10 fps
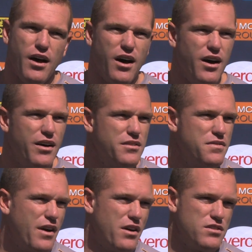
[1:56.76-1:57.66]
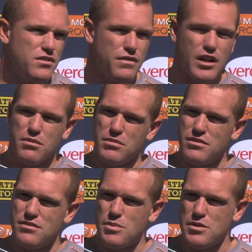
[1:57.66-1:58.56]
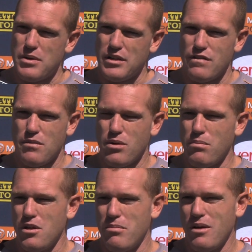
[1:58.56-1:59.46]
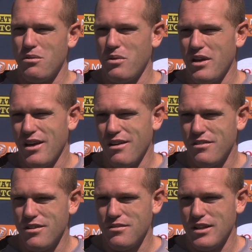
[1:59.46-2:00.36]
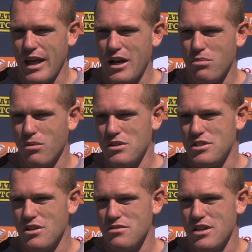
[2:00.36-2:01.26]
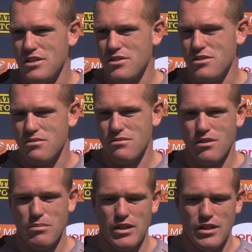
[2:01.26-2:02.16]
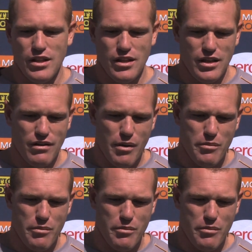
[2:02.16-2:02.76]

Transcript: As far as a development perspective, they're probably about where we are, and the ladder probably shows that too. I mean, they're